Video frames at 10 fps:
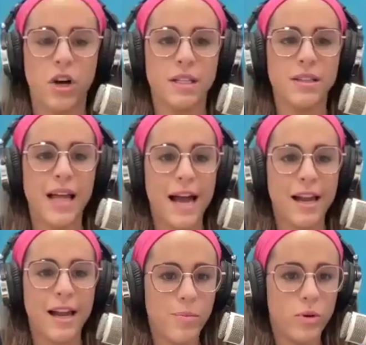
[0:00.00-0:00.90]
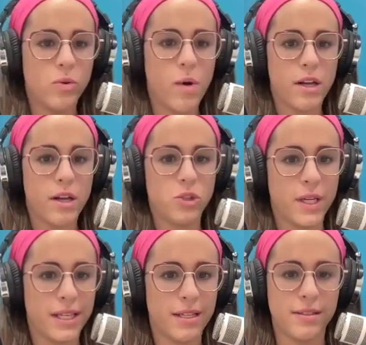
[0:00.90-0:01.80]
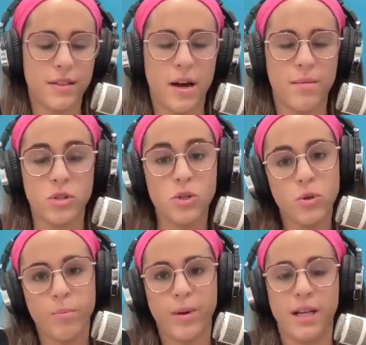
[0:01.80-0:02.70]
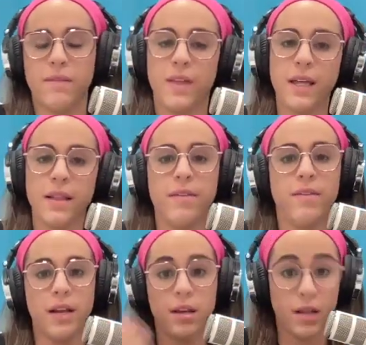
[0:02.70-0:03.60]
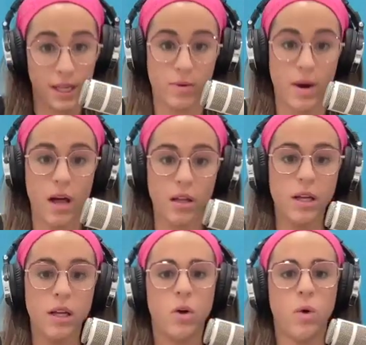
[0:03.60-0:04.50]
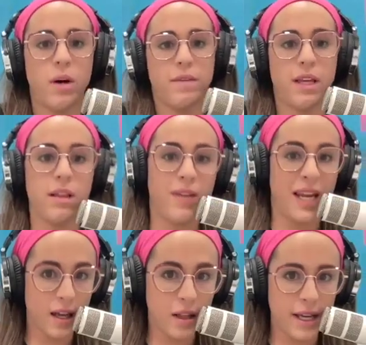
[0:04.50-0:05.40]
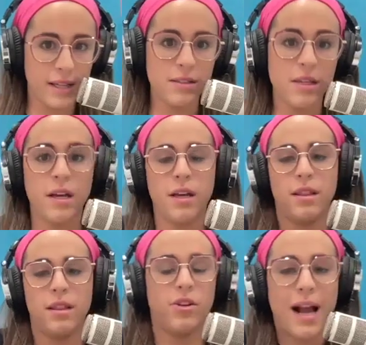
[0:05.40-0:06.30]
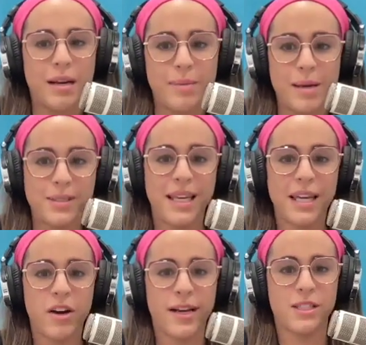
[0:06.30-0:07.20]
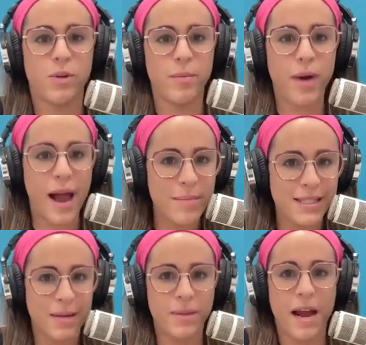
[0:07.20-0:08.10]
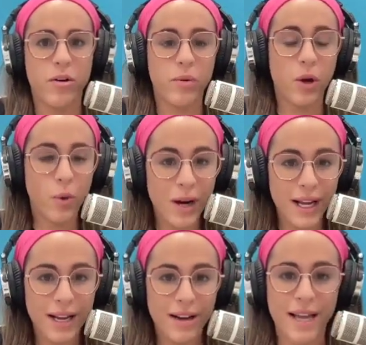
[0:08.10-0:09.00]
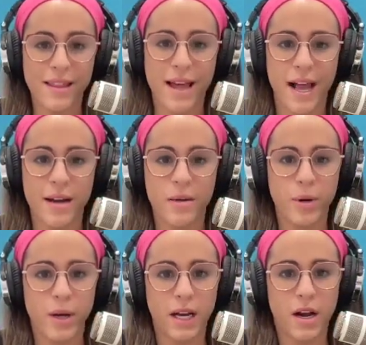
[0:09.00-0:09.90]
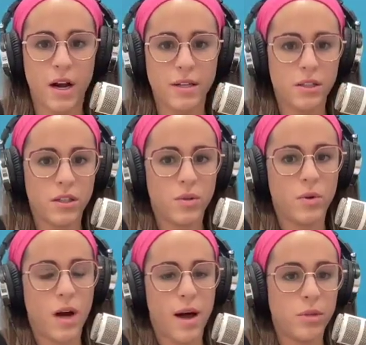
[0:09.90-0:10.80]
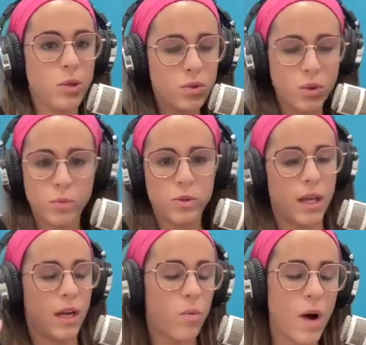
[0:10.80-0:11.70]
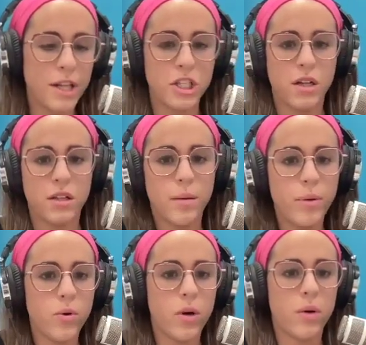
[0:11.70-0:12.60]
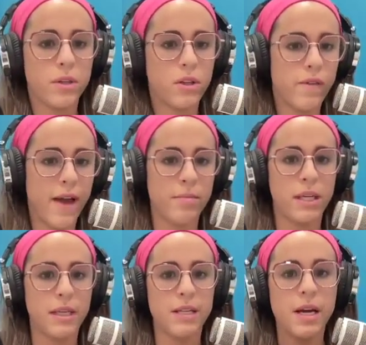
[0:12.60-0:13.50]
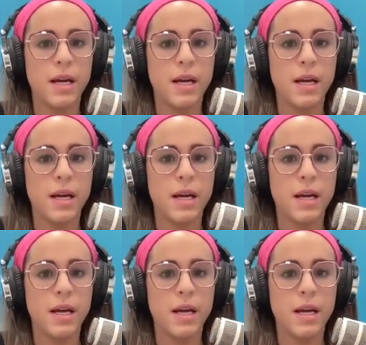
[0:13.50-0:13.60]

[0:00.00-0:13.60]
There's a lot of people who want to join this Zoom, but if they live in Israel or if they live in England, they're not going to be able to hear it. So I promised them that I would record it and then put it onto YouTube so they could watch it on the computer with their families.